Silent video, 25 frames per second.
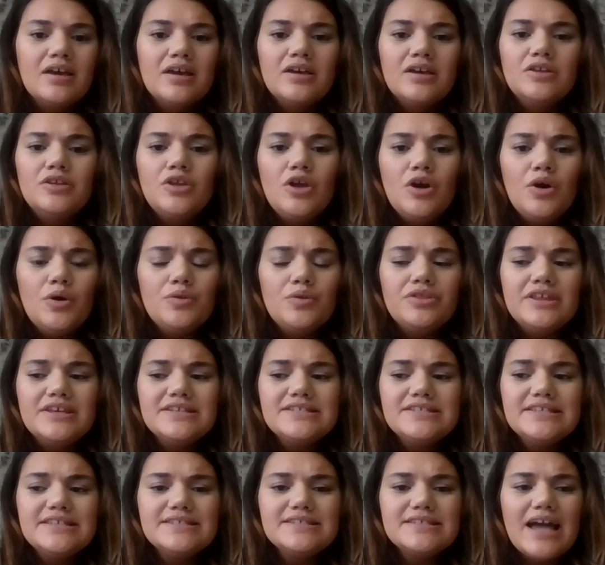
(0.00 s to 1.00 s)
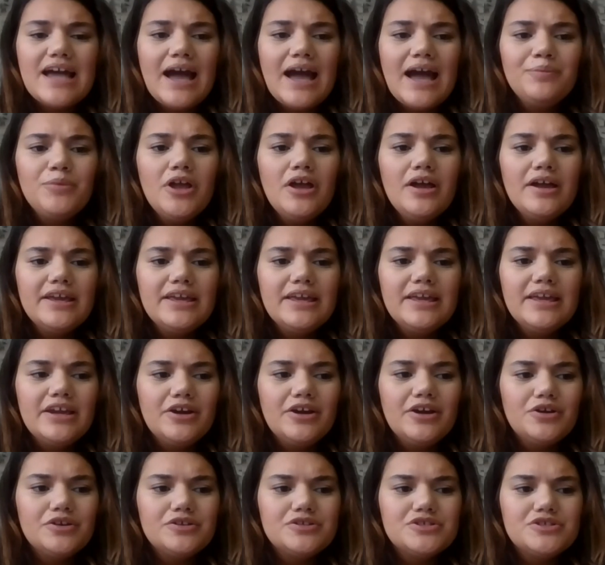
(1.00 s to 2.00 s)
know, no, so you this is, I'm not
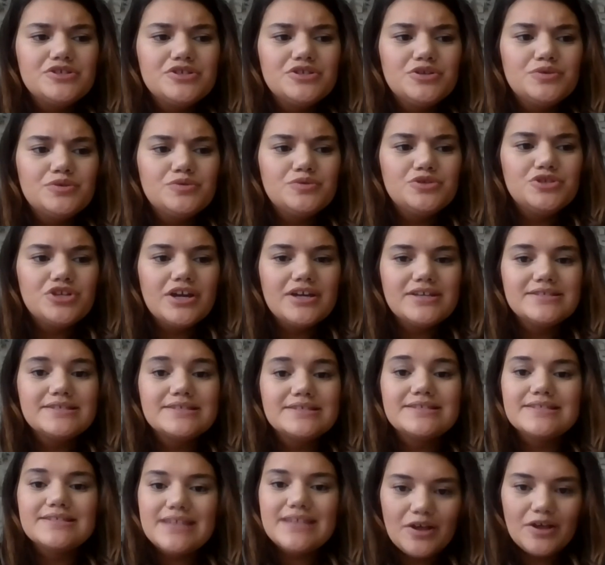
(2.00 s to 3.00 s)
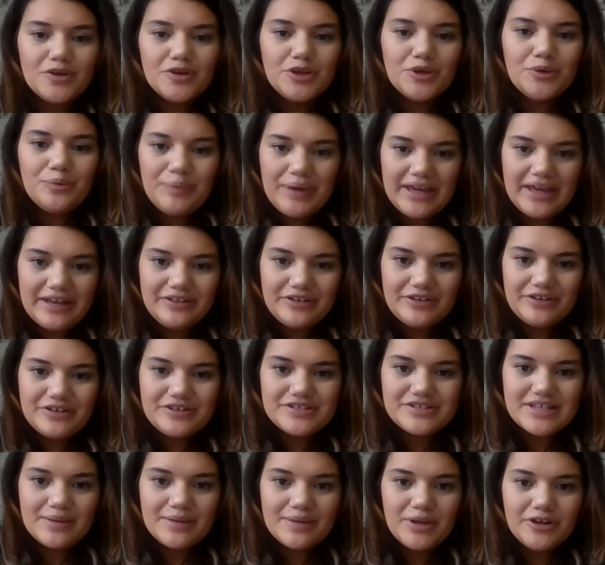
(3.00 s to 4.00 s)
here things. to just sell you
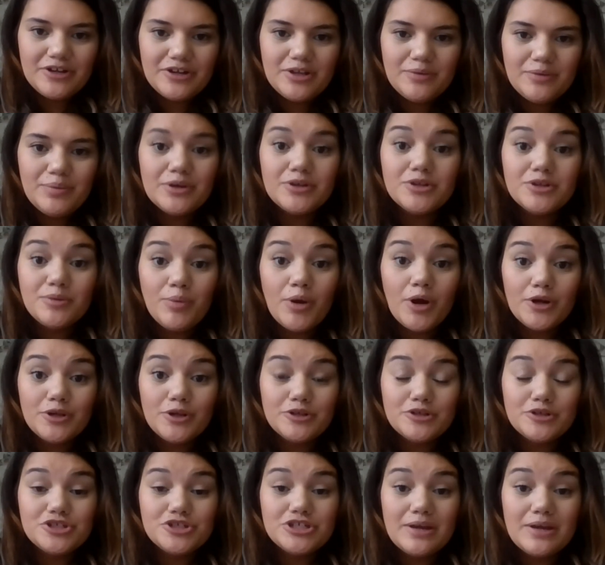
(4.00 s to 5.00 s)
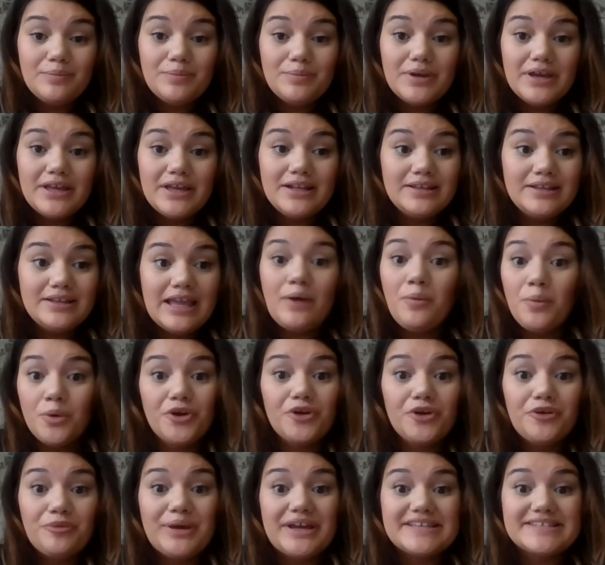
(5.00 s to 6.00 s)
mailers. I'm here to build a partnership and a
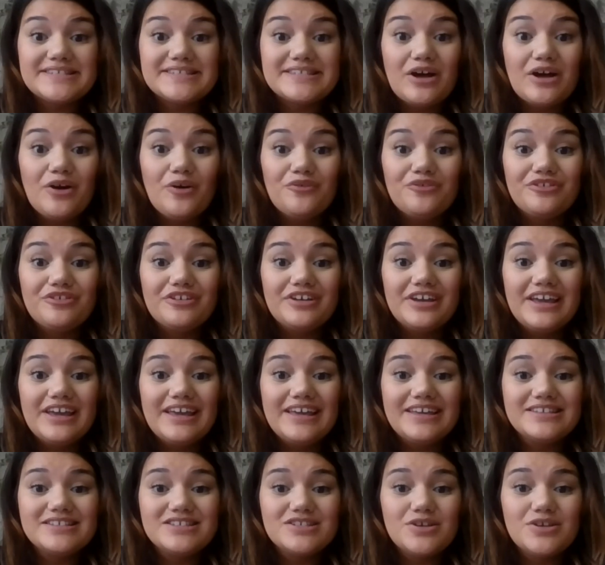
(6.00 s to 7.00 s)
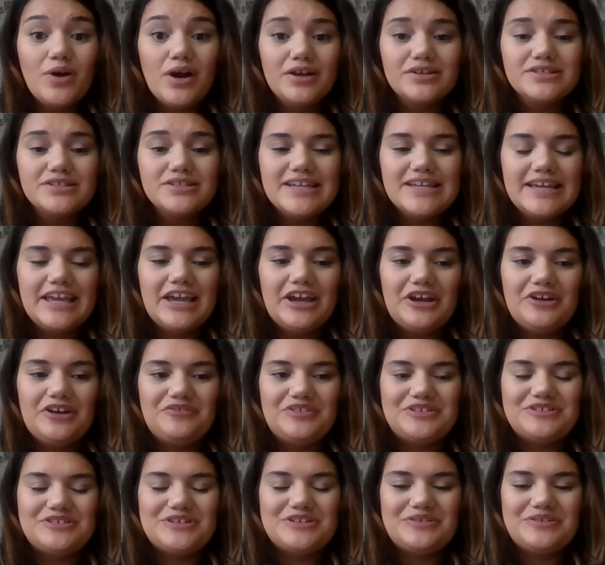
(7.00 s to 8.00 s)
network myself. And so I'll take care
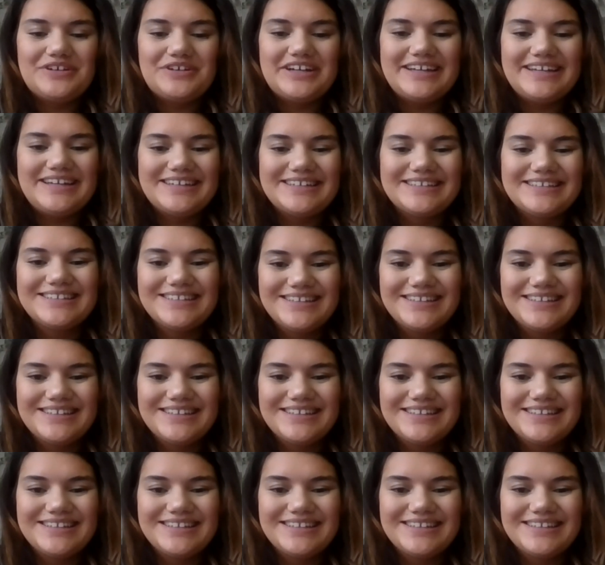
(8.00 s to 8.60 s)
of you. Don't worry.